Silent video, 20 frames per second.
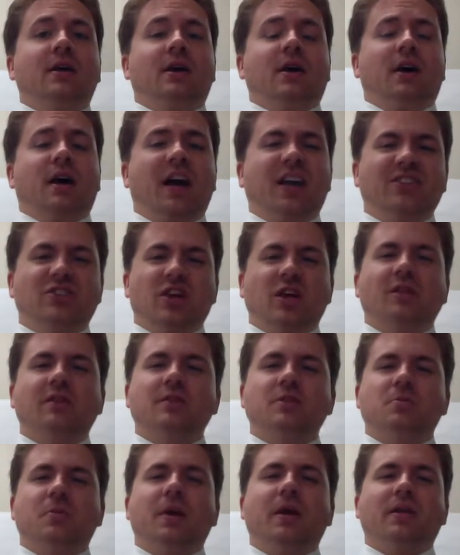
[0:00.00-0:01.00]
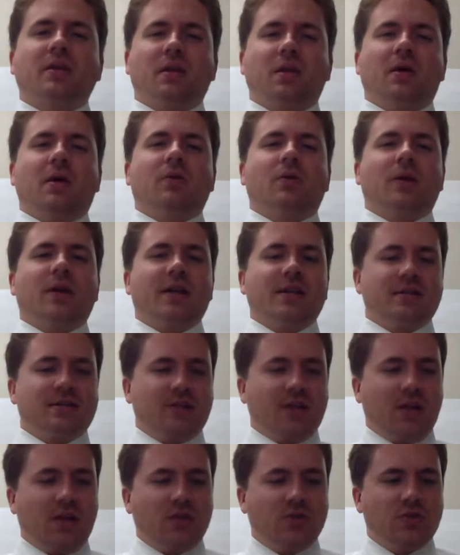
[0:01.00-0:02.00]
And generally speaking, in the long run, it's
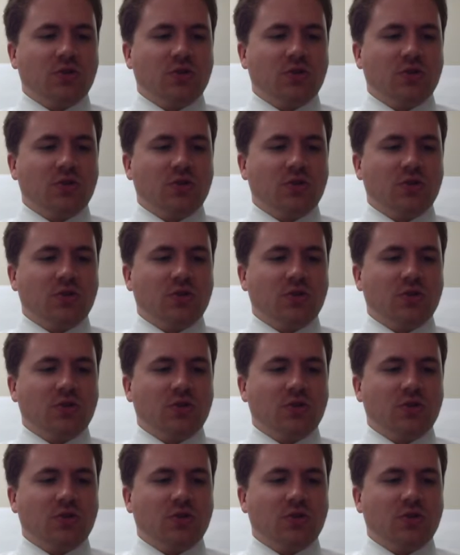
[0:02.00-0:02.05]
seen